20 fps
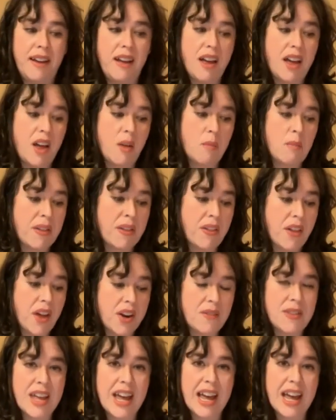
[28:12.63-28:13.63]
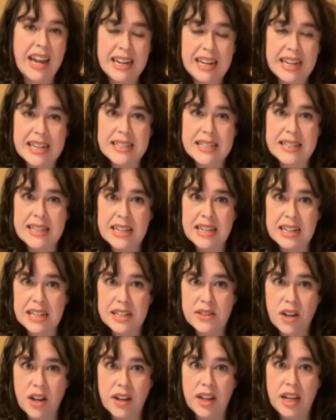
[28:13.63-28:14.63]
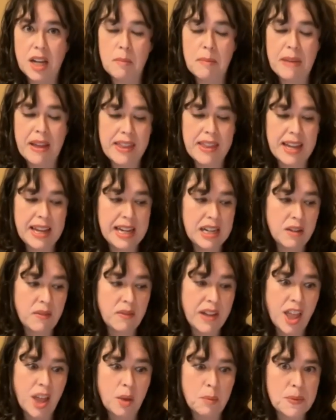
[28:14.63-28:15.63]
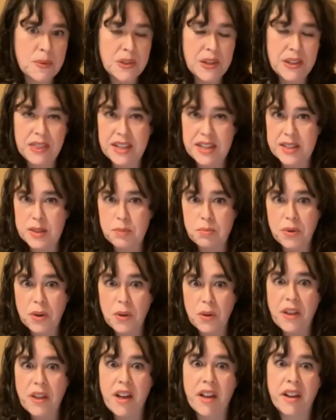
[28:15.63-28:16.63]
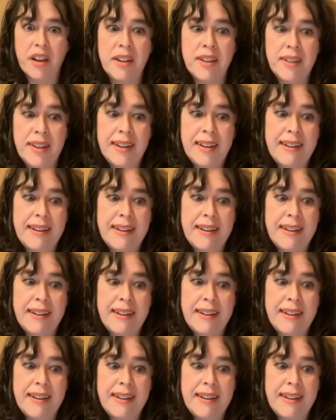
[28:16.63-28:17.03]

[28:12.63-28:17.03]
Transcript: a lot of the ideas that he's talking about that he develops in this prologue